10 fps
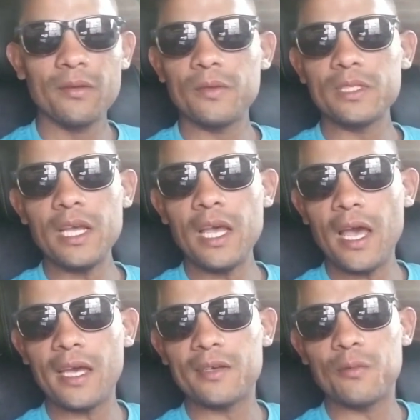What the
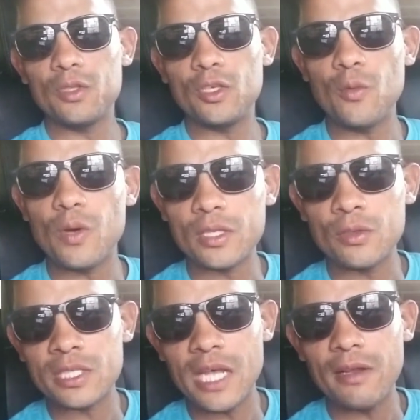heck? What do you want it
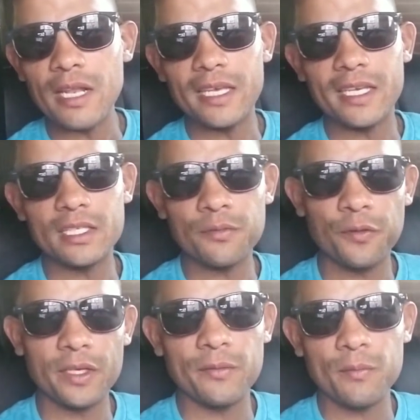to sound like? It's a
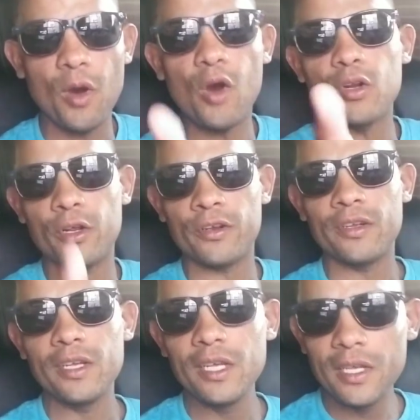freaking
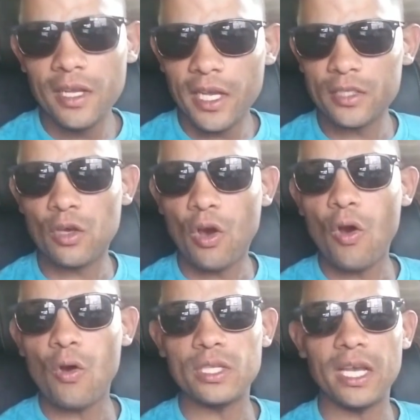motor. It's
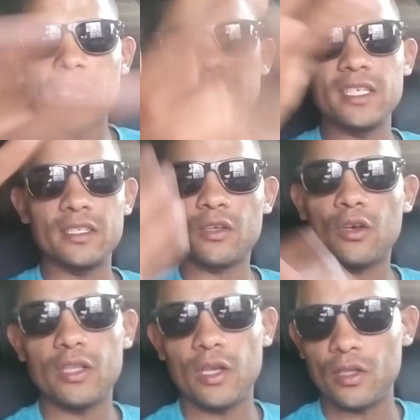cold, the engine's,
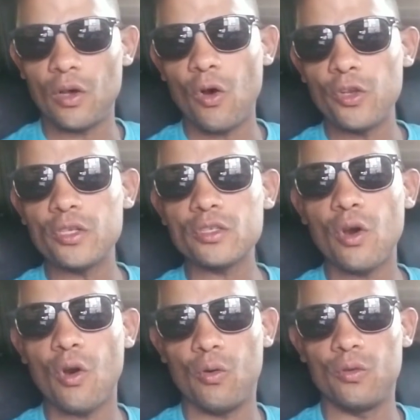the oil is
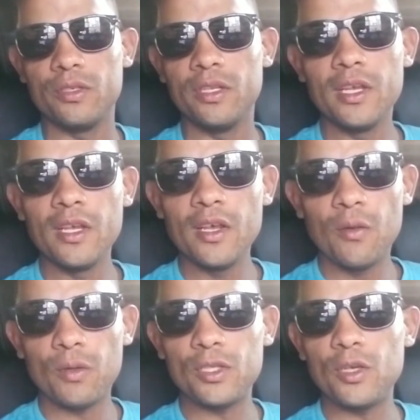cold.
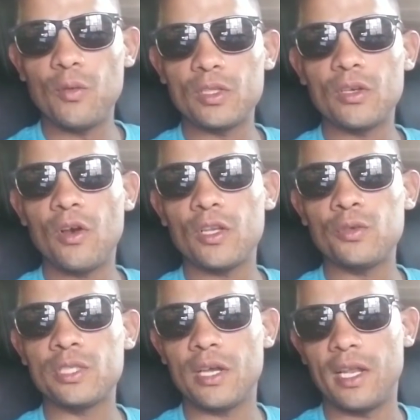What do you want the car
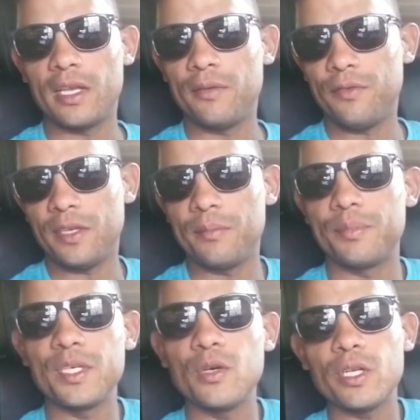to sound like? A
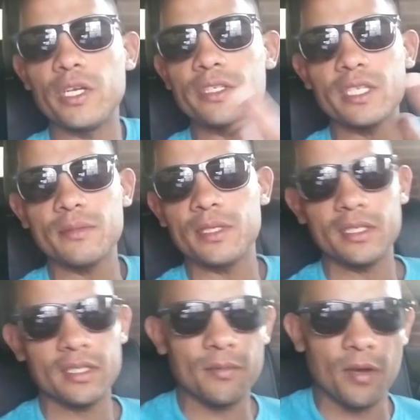freaking beauty or
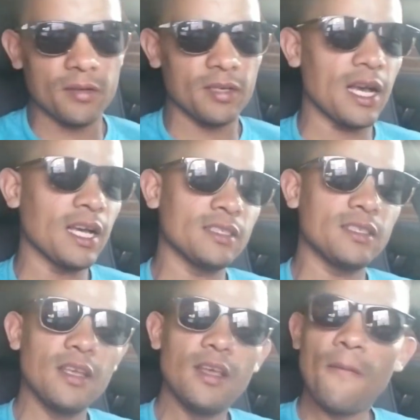something? Come on,
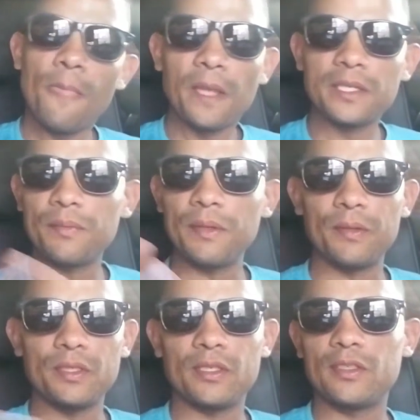guys. Some
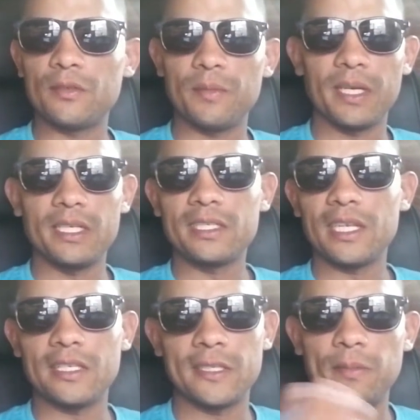people just don't make any sense.